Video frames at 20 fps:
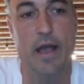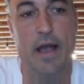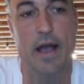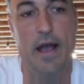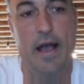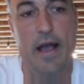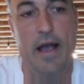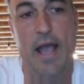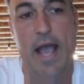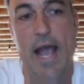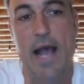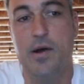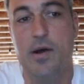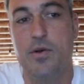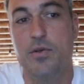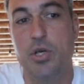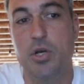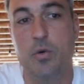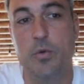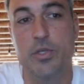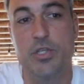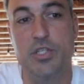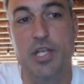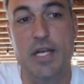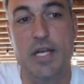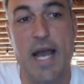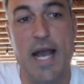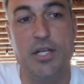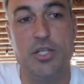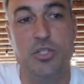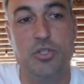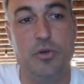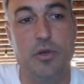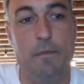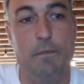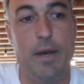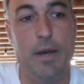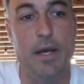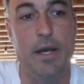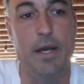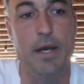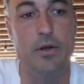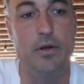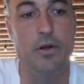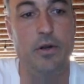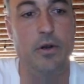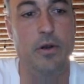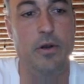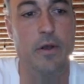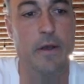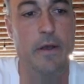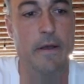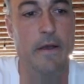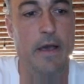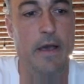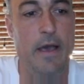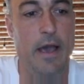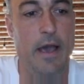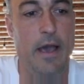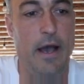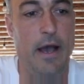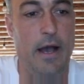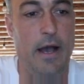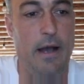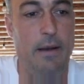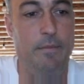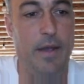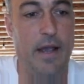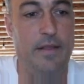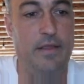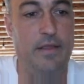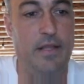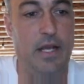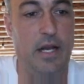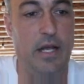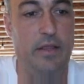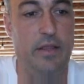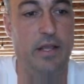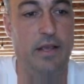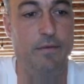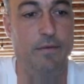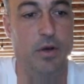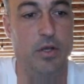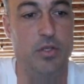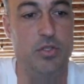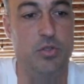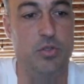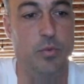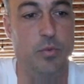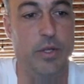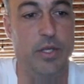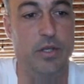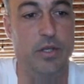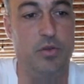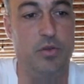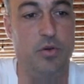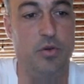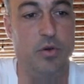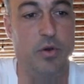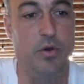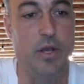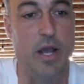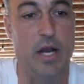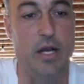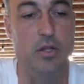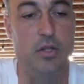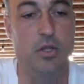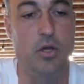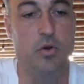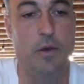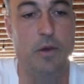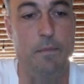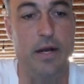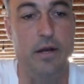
Houseo, which is a national competitor, And then they've also went through and gotten a local competitor